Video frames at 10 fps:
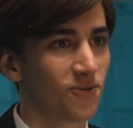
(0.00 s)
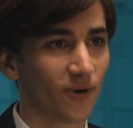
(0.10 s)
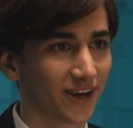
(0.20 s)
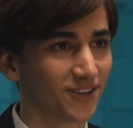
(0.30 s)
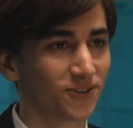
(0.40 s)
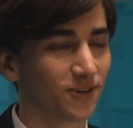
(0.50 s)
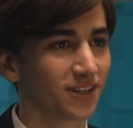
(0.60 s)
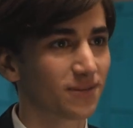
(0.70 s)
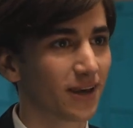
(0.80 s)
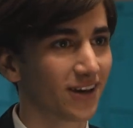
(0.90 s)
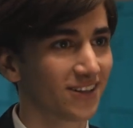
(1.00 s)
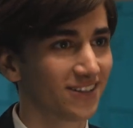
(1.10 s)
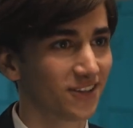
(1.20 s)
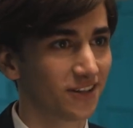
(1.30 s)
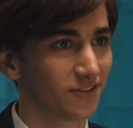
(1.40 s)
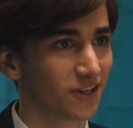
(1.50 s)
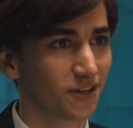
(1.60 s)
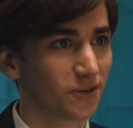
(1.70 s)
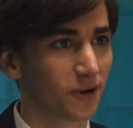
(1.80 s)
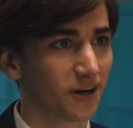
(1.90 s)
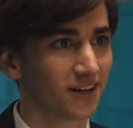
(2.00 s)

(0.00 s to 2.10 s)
Why are you talking to me? I don't even know who you are.